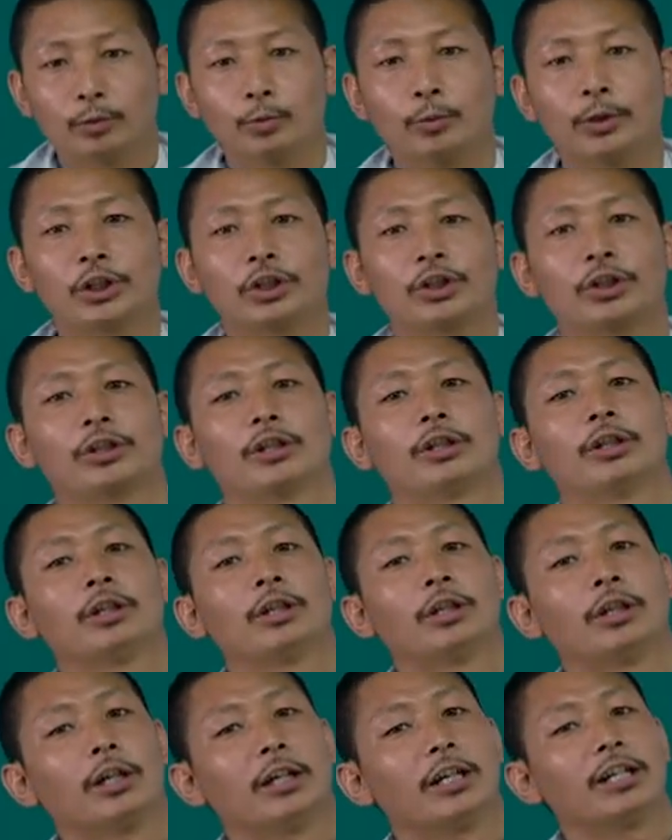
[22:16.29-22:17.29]
which
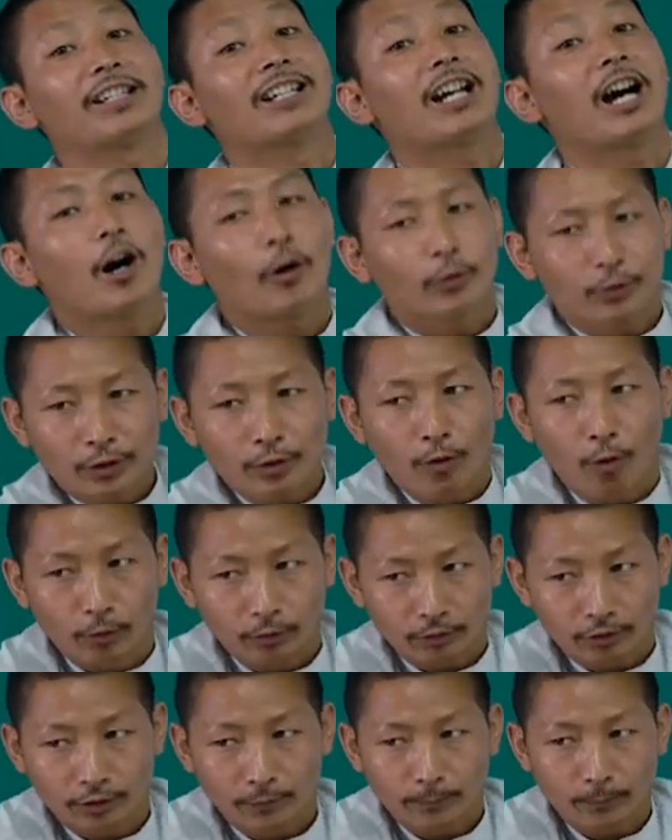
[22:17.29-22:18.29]
as a
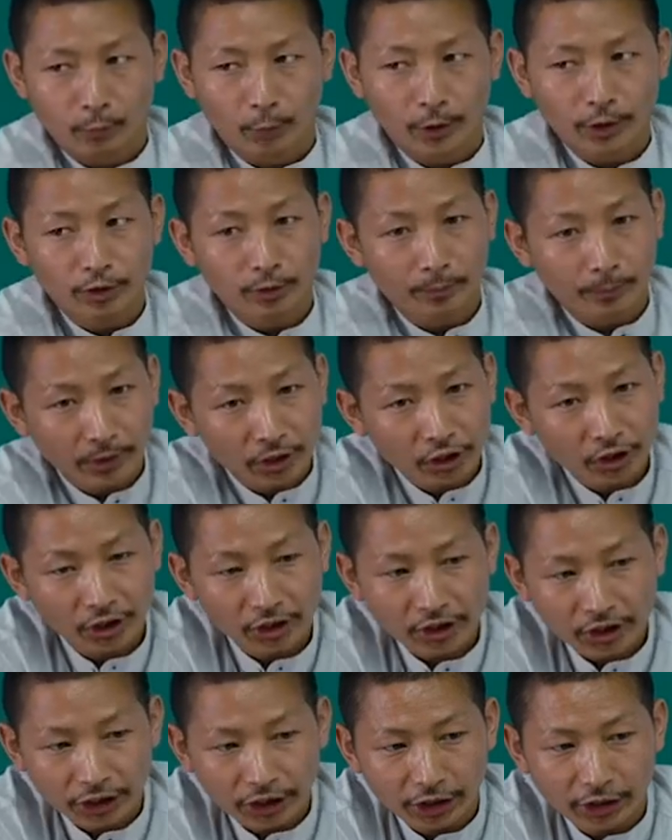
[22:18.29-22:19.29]
household, when you
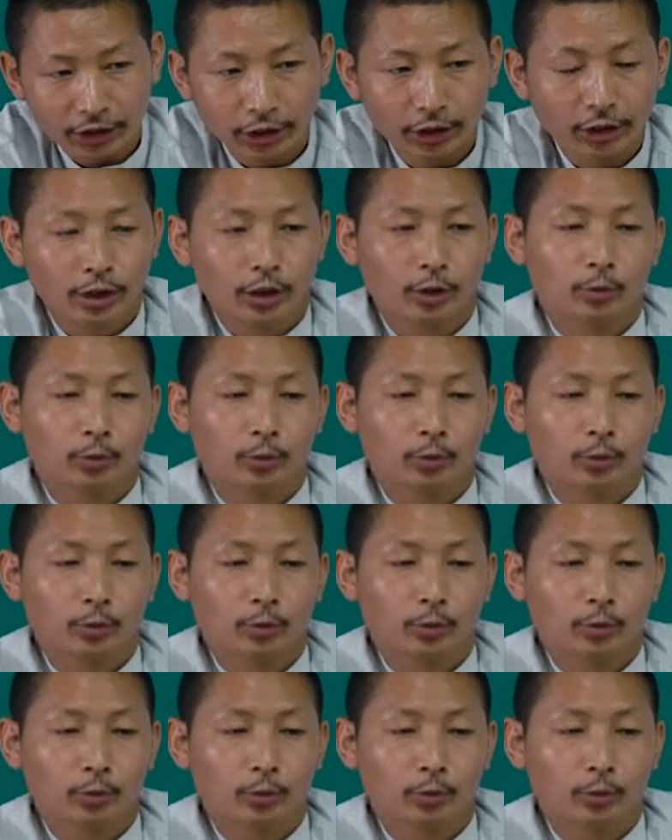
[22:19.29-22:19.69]
purchase it,